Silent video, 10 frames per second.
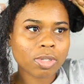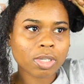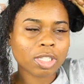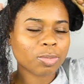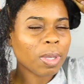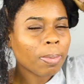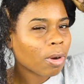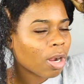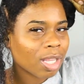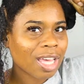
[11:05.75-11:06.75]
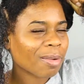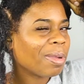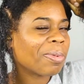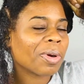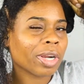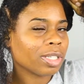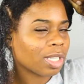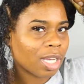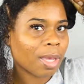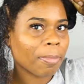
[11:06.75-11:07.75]
Because a lot of people aren't
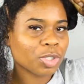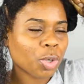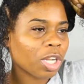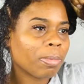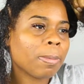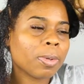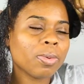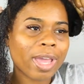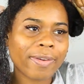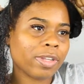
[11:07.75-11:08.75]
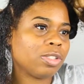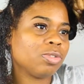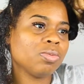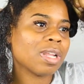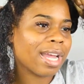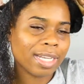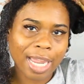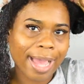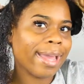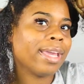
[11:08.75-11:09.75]
dying. Majority of people who have it do not
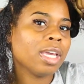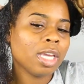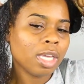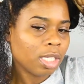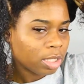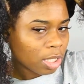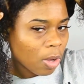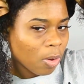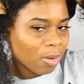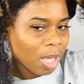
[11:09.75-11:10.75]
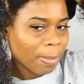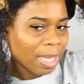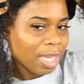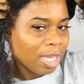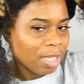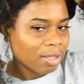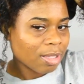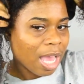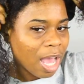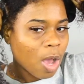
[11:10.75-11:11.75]
die. So I mean,
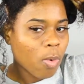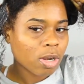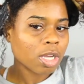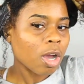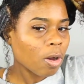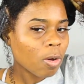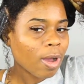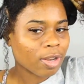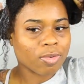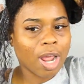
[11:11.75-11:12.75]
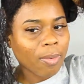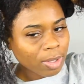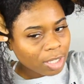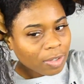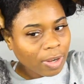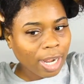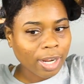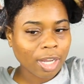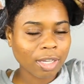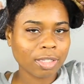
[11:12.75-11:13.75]
I don't want a cold. I do not want
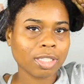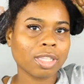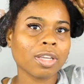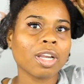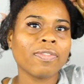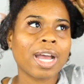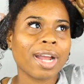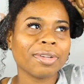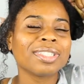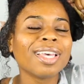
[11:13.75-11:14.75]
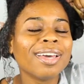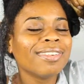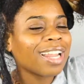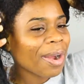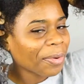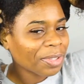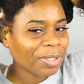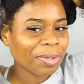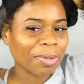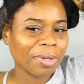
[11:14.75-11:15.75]
the virus. I do not want the
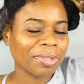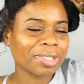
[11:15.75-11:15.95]
corona.